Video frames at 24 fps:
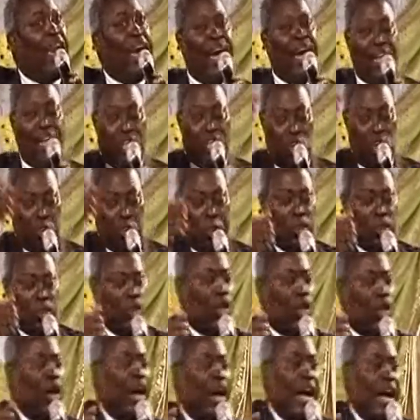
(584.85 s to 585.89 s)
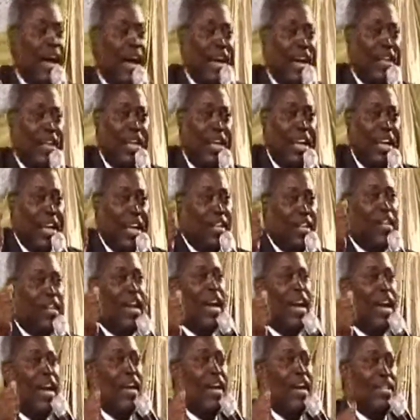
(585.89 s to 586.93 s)
Just put your hand in the
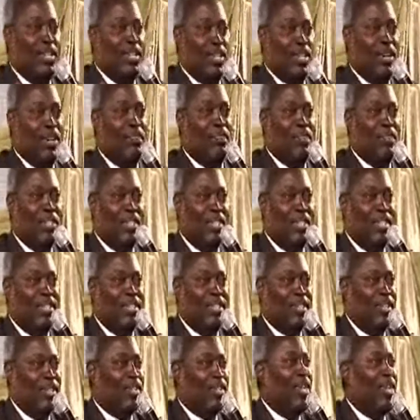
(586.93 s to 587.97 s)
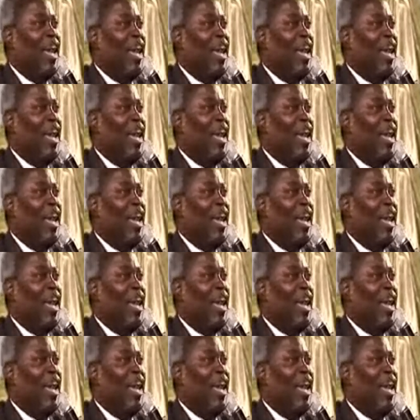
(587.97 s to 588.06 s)
hand of Jesus.